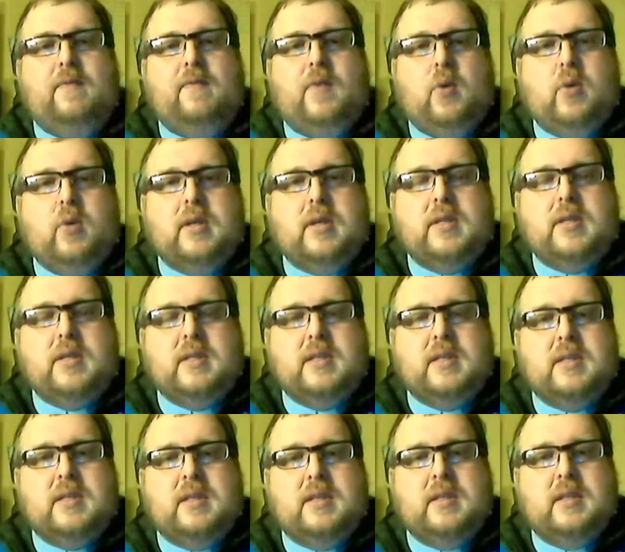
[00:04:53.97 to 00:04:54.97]

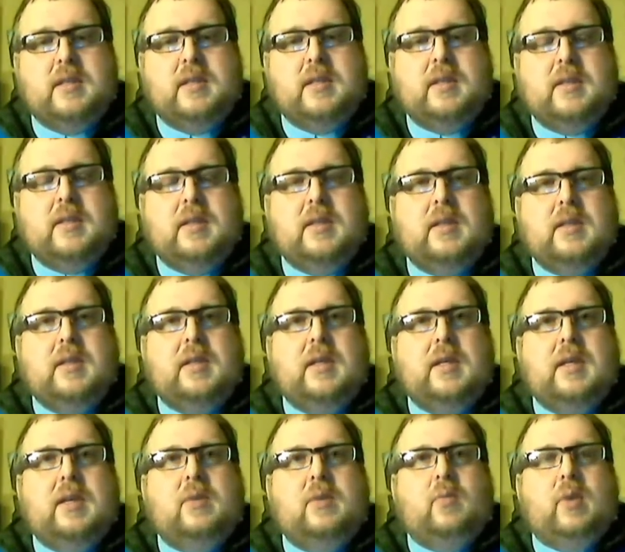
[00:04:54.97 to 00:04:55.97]
focus,
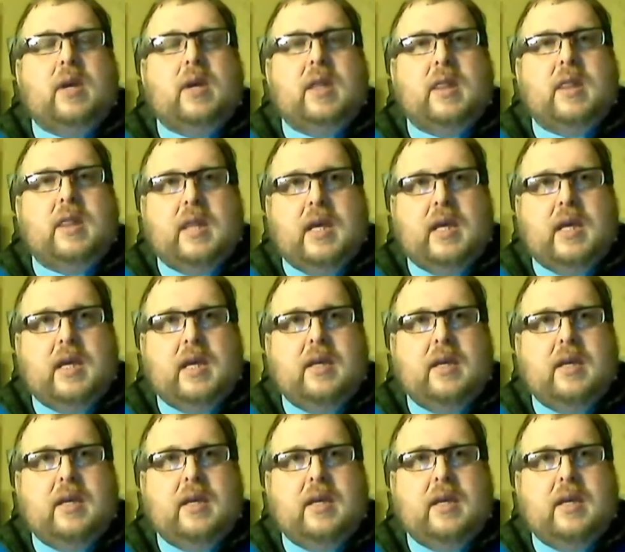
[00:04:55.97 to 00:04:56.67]
we can think,